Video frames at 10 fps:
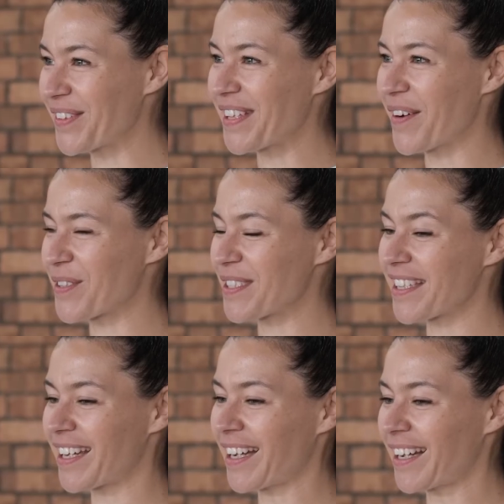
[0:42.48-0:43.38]
that was
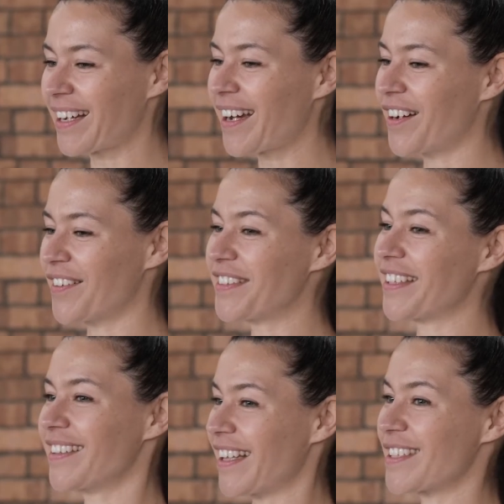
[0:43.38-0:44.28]
kind of
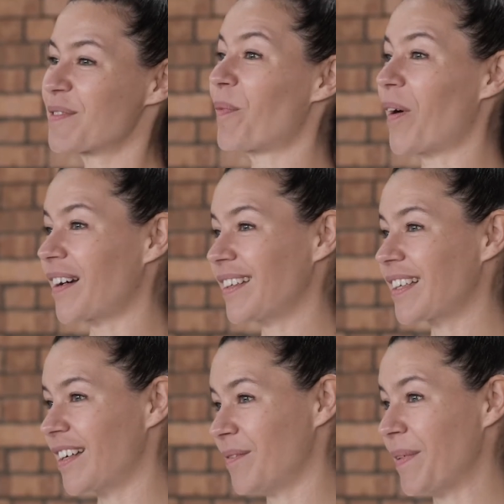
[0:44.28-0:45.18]
that spark that
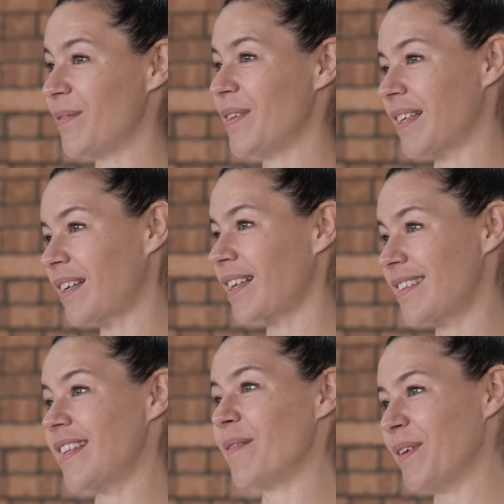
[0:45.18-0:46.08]
kind of made me
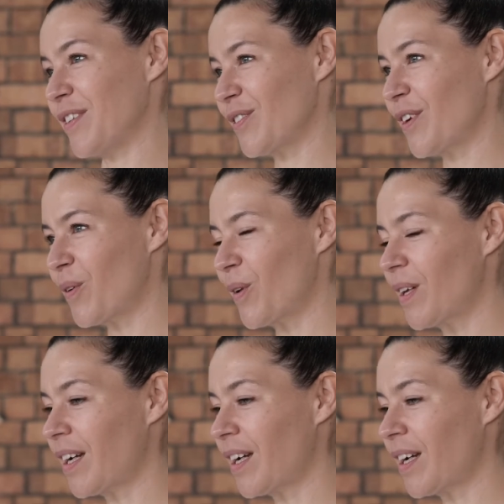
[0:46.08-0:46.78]
step into the role.